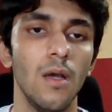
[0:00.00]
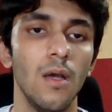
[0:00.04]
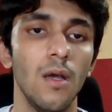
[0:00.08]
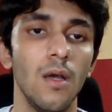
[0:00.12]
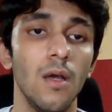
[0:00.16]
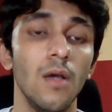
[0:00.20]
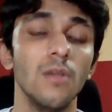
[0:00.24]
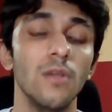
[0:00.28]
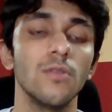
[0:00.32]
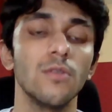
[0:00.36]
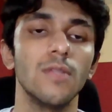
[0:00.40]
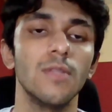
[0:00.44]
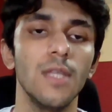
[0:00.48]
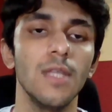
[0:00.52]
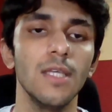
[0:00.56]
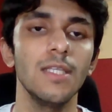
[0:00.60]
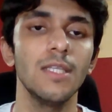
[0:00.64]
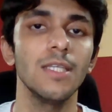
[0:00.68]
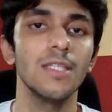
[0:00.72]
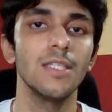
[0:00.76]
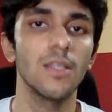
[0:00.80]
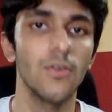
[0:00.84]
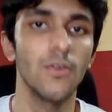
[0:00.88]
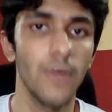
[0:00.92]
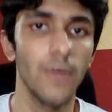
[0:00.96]
So this is
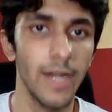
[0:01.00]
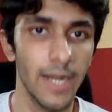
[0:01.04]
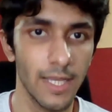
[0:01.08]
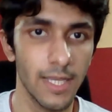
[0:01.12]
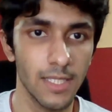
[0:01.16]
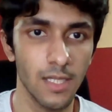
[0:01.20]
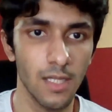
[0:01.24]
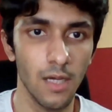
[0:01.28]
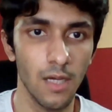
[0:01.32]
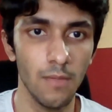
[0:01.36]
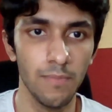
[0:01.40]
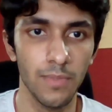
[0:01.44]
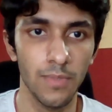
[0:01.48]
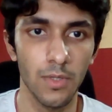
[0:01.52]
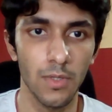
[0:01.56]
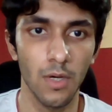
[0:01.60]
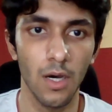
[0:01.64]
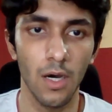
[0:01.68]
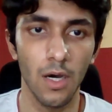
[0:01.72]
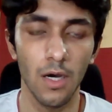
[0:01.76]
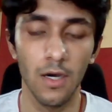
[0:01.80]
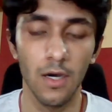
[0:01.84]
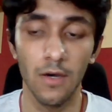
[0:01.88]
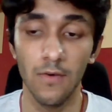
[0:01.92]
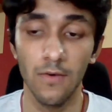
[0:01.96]
a great example
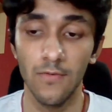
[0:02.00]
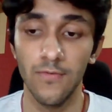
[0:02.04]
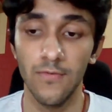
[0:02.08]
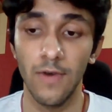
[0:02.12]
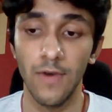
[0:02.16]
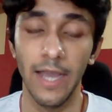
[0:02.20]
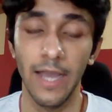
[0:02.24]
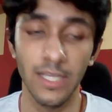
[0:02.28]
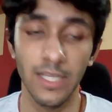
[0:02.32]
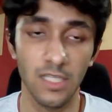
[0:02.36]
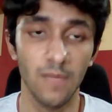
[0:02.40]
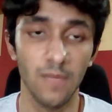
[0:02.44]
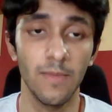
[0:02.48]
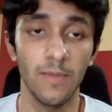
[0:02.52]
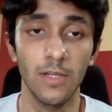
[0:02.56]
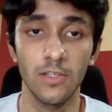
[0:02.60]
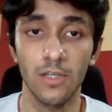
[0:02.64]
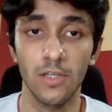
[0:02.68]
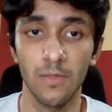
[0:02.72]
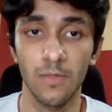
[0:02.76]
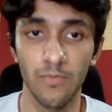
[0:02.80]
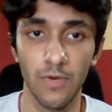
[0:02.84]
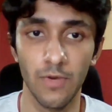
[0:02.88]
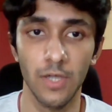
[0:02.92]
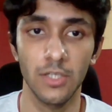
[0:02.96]
of isometric
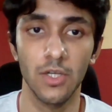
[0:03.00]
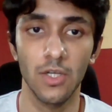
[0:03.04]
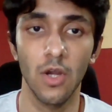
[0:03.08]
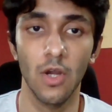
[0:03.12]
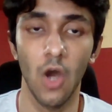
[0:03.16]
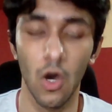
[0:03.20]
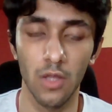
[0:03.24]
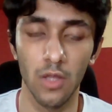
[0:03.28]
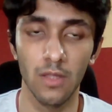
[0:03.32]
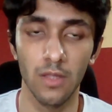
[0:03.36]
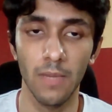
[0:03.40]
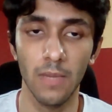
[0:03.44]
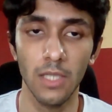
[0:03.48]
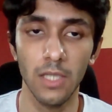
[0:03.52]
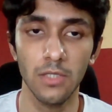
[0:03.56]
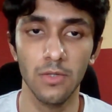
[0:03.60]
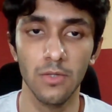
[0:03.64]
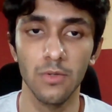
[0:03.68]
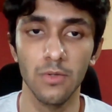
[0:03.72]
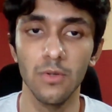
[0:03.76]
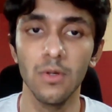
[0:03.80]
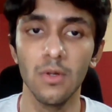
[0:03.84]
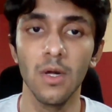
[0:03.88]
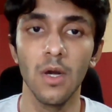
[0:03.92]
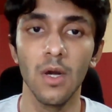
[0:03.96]
pressure on the
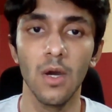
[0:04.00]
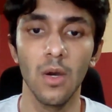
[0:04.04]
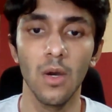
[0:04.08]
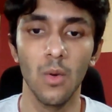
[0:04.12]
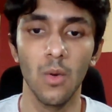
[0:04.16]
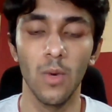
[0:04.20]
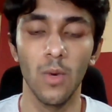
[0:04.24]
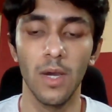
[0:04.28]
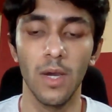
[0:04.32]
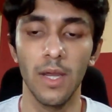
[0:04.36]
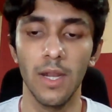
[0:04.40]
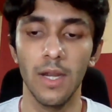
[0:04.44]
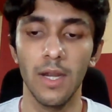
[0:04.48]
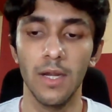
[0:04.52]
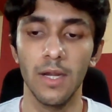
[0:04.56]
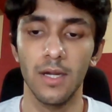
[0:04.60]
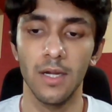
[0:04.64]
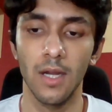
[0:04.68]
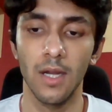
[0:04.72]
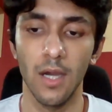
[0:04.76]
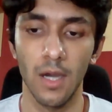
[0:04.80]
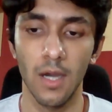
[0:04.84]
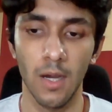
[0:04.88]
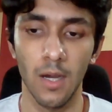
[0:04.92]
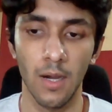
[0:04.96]
muscle where
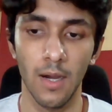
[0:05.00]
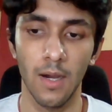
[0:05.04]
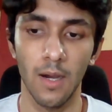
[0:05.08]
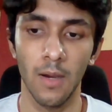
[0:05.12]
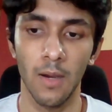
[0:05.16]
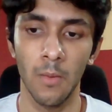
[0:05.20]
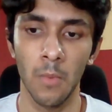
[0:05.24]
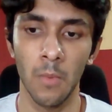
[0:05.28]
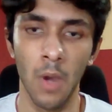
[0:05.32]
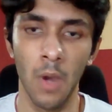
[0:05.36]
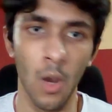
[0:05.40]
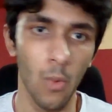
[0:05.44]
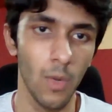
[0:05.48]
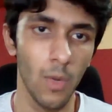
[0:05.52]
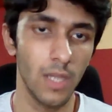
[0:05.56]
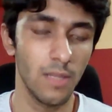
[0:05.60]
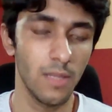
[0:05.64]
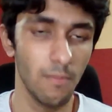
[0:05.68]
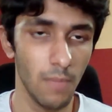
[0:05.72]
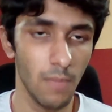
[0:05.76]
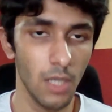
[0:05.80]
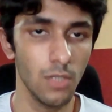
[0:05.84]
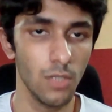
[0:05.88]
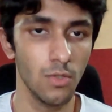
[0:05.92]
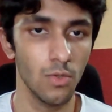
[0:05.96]
the
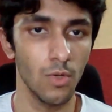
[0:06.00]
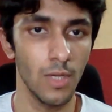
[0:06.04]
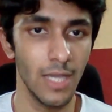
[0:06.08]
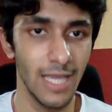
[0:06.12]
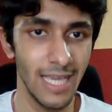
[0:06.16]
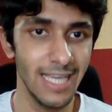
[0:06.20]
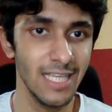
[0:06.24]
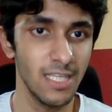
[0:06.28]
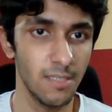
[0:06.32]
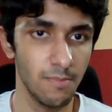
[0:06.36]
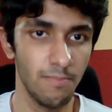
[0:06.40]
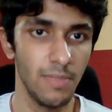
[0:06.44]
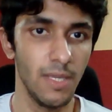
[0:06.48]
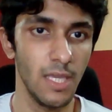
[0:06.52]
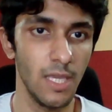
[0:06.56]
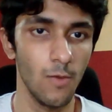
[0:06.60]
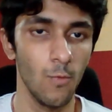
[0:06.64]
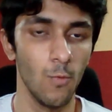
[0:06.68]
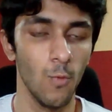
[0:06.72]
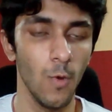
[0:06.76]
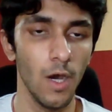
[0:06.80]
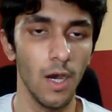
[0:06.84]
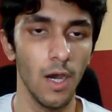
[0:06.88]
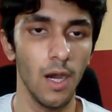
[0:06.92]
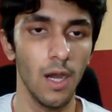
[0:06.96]
muscle is being
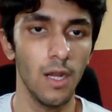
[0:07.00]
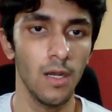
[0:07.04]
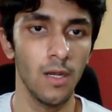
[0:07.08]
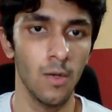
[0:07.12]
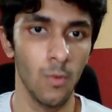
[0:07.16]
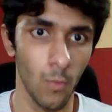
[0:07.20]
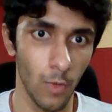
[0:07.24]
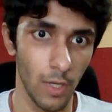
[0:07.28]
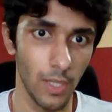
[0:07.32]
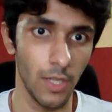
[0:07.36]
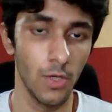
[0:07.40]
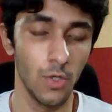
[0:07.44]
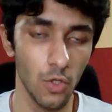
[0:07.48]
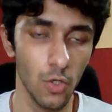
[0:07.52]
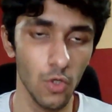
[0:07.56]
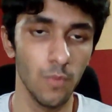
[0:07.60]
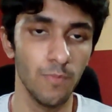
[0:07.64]
worked, where you do